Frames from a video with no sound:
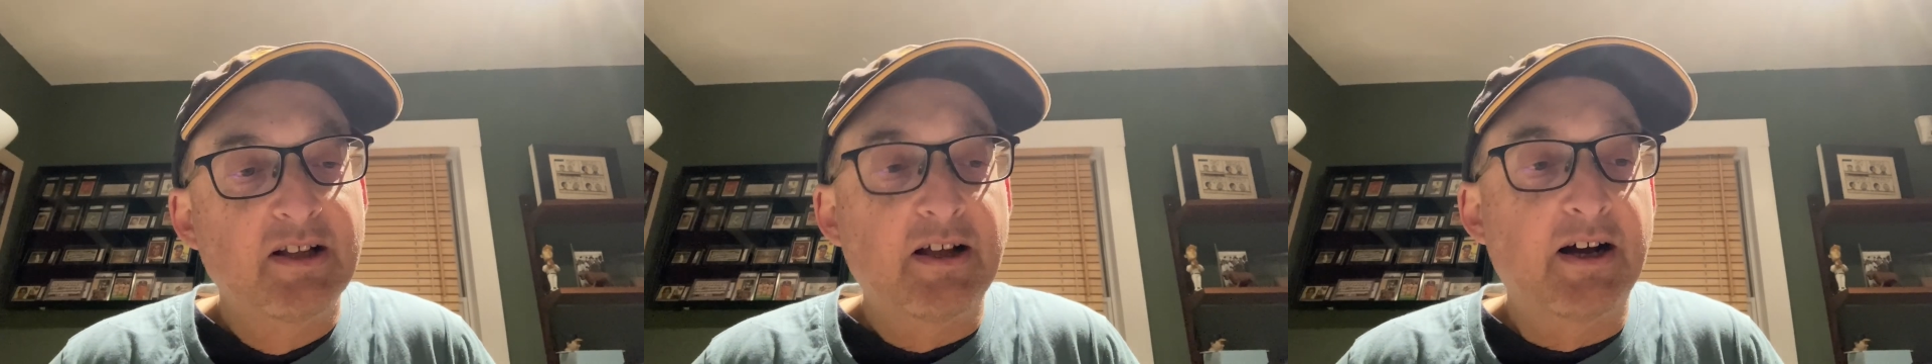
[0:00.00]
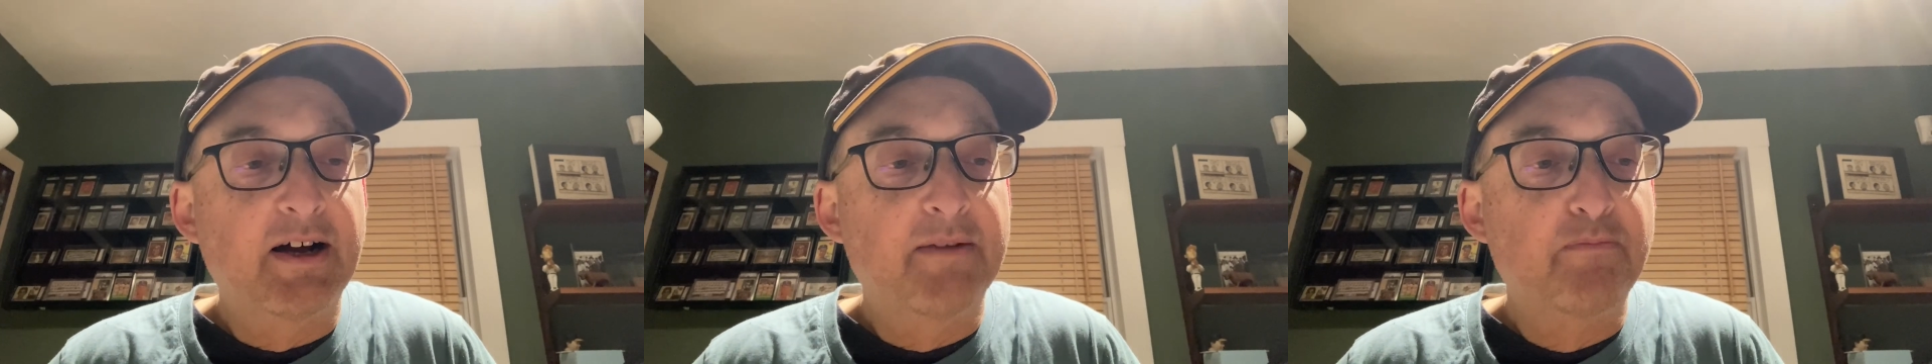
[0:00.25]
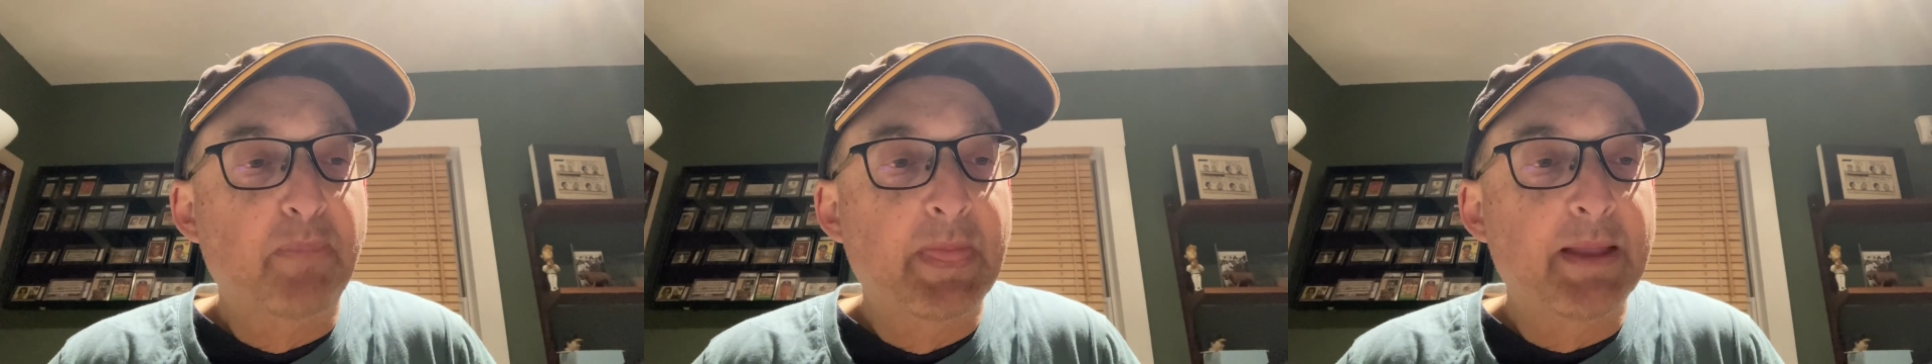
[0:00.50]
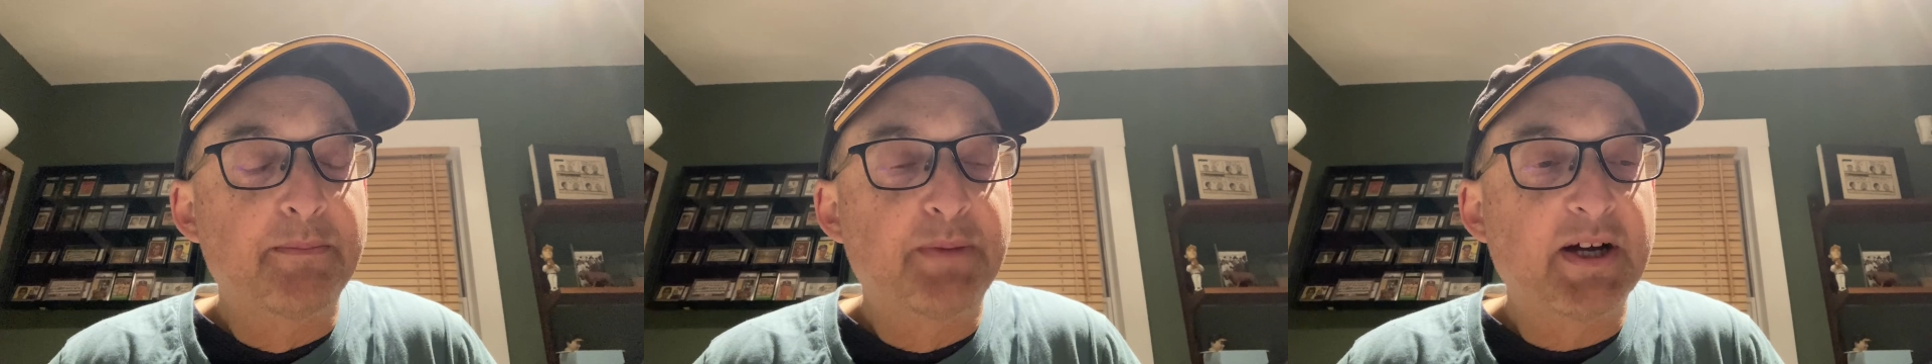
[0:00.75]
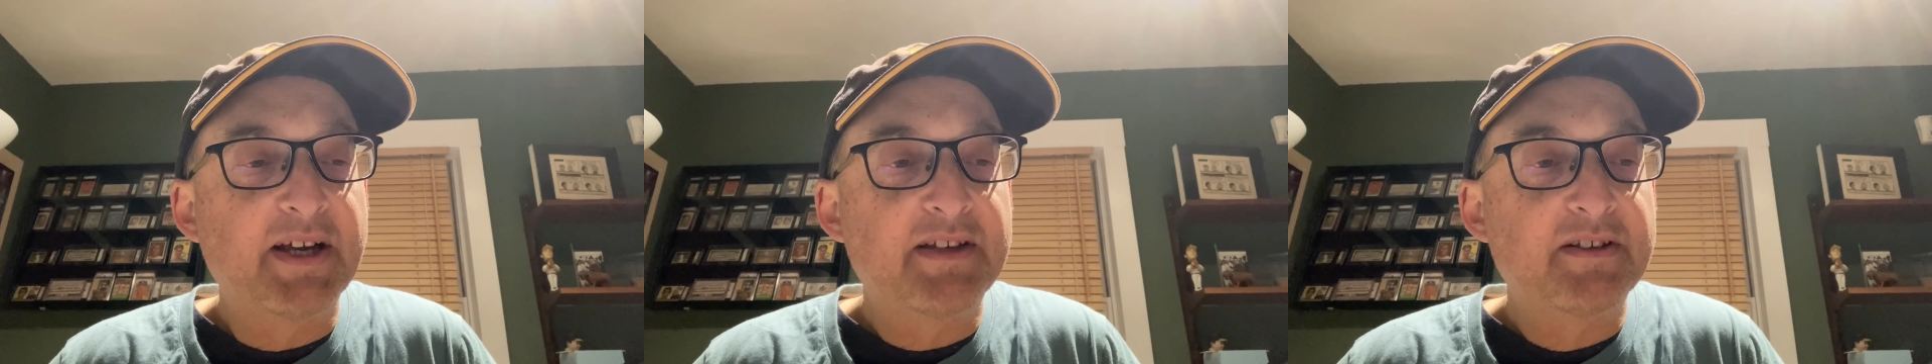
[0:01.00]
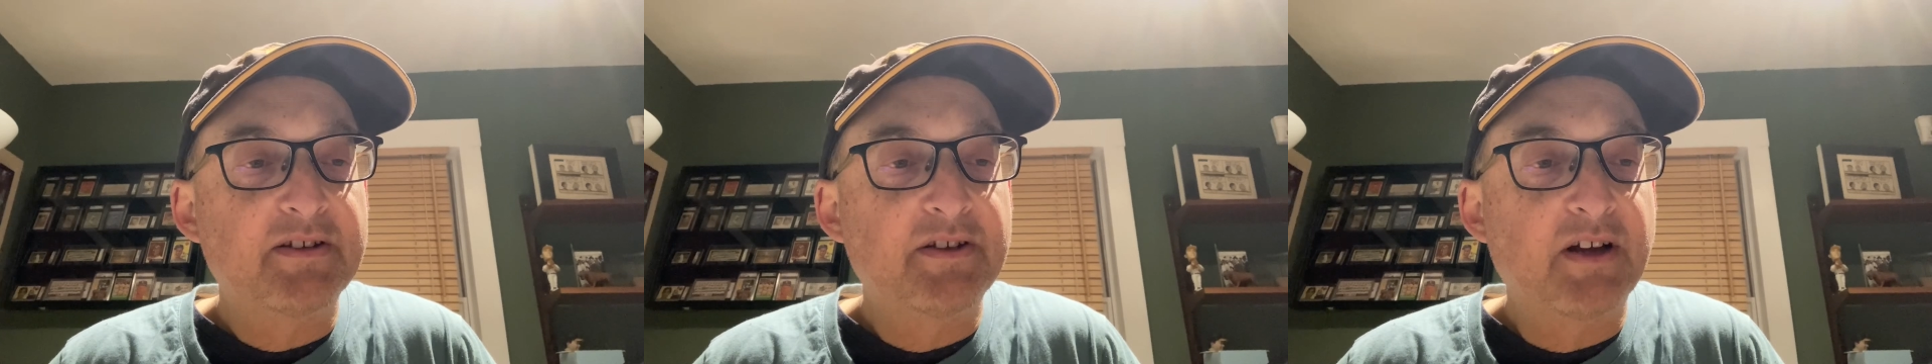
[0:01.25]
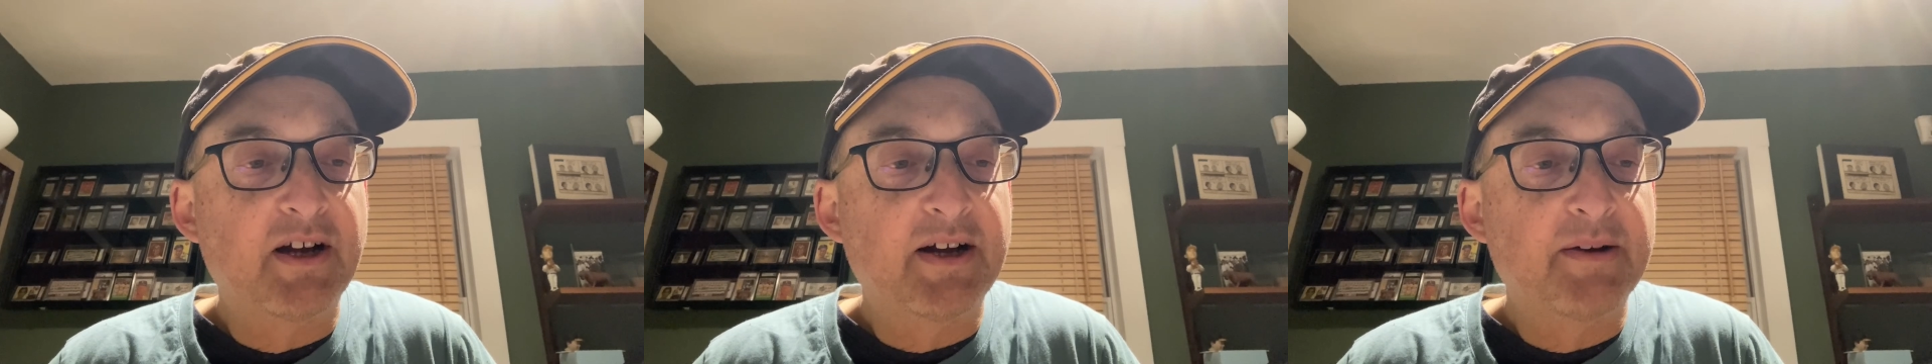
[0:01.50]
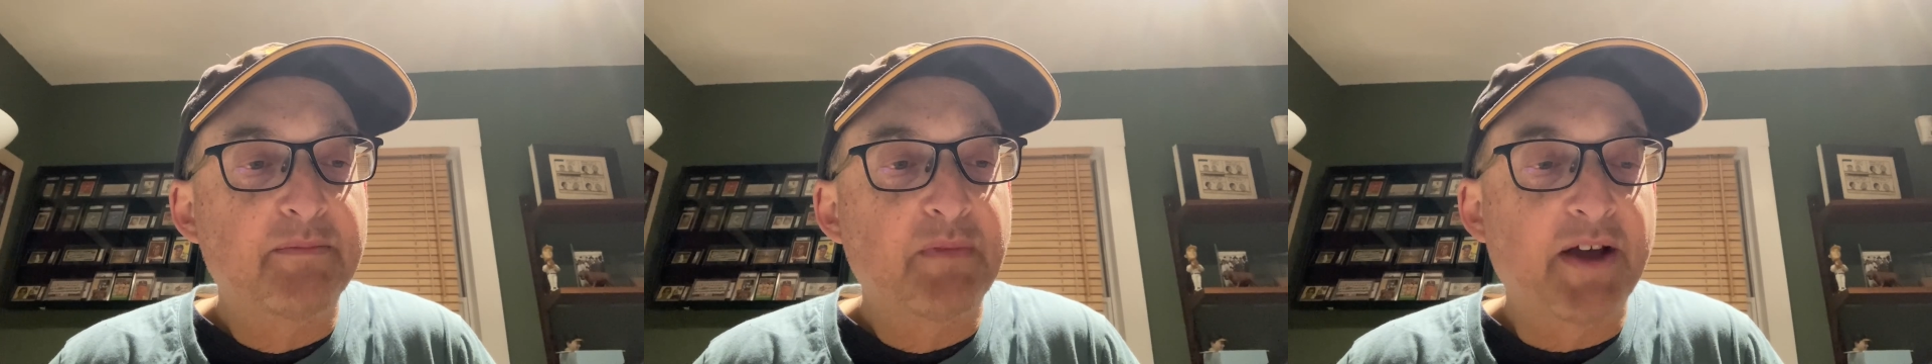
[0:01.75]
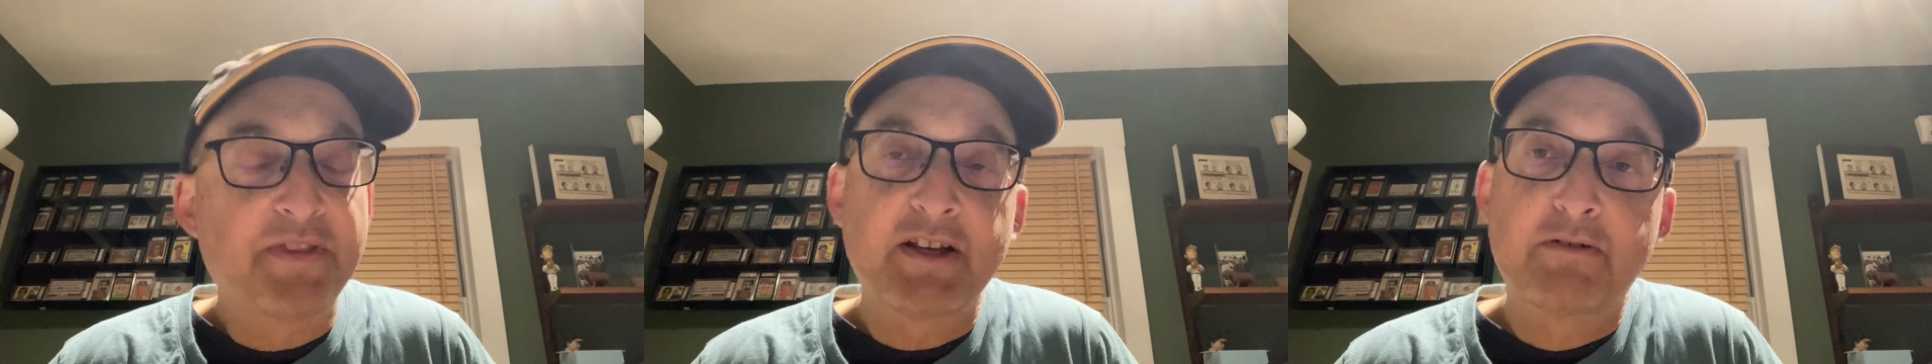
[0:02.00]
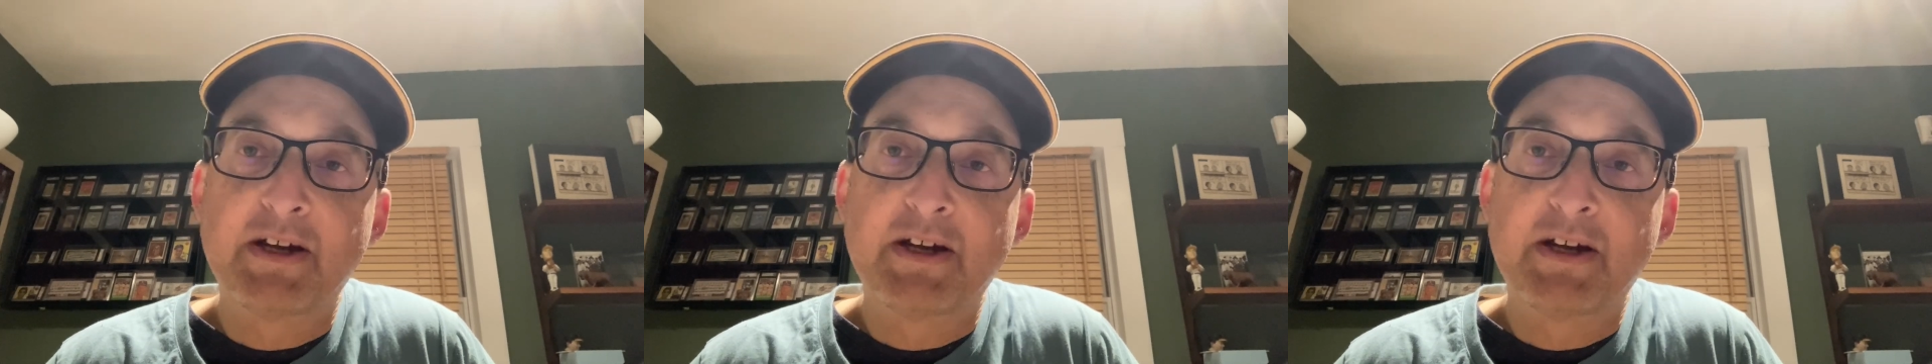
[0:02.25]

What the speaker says: But I think